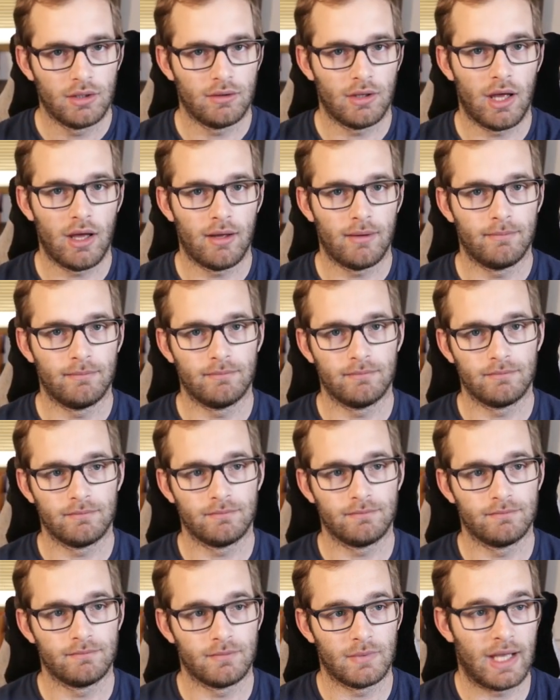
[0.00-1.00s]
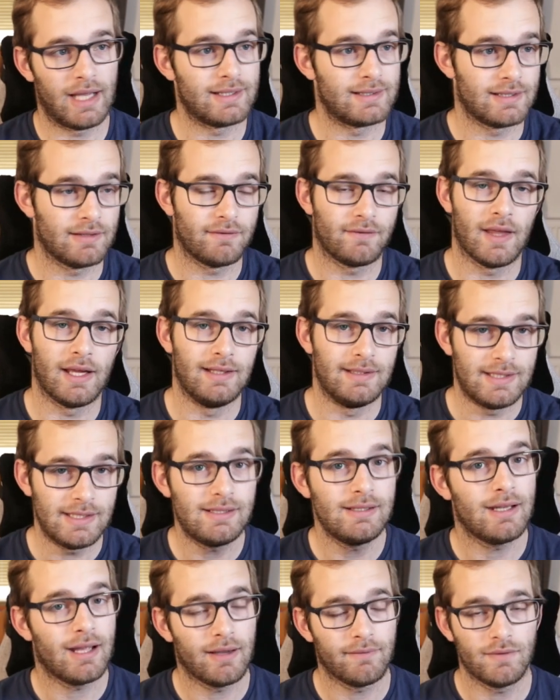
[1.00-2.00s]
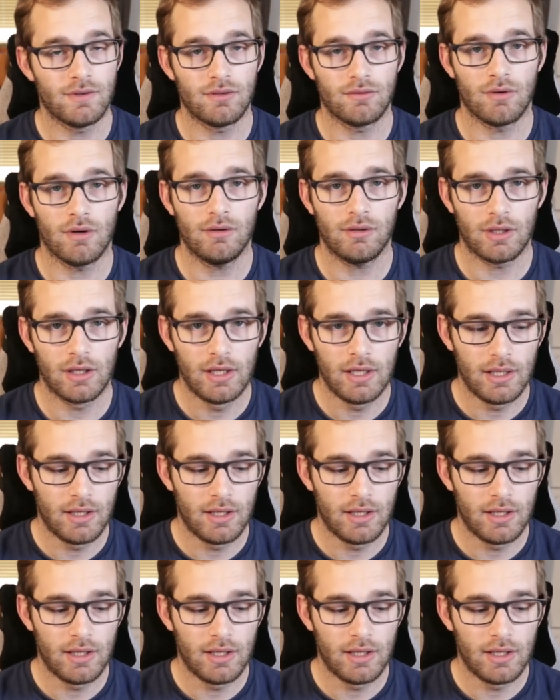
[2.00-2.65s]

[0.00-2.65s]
um, as if they didn't have the stroke.